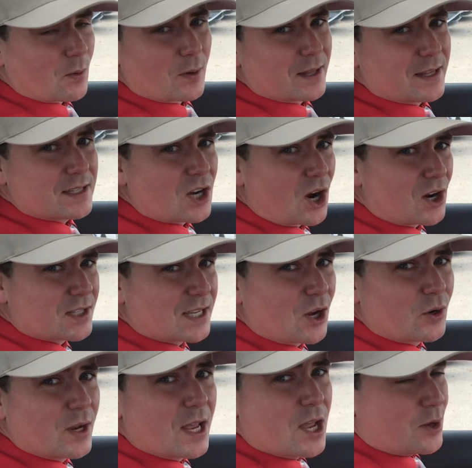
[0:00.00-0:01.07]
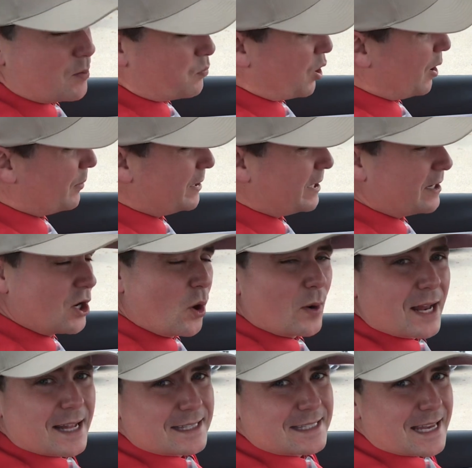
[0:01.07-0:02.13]
one of these cars out. You probably didn't know it
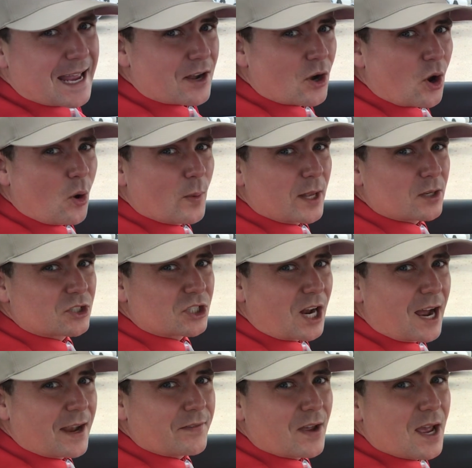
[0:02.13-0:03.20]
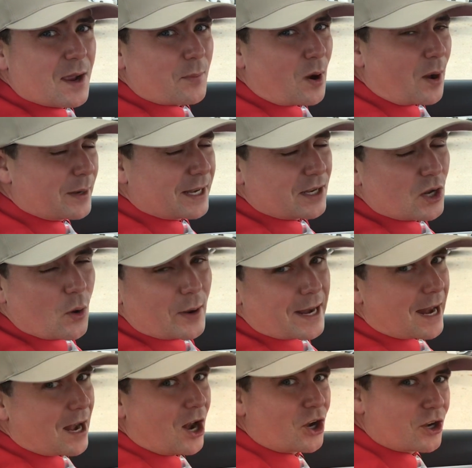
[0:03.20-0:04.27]
had standard all-wheel drive. Probably didn't know it had
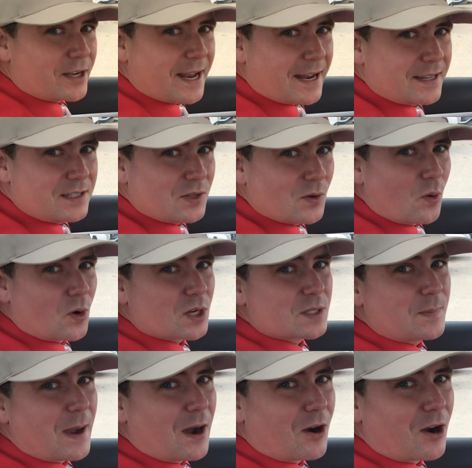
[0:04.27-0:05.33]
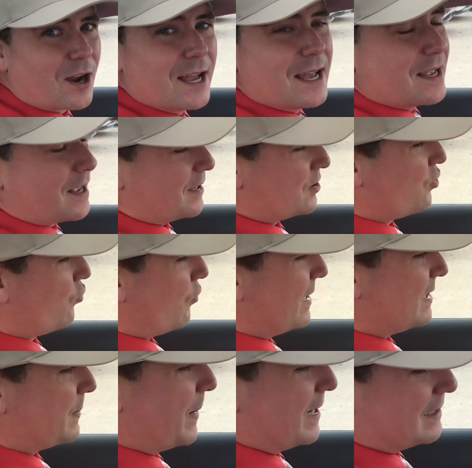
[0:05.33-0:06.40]
182 horsepower. Has great
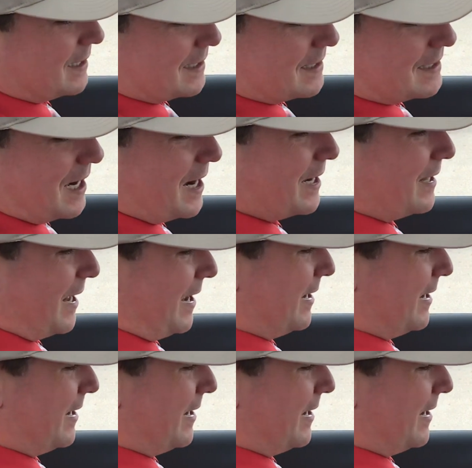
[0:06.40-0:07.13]
space inside and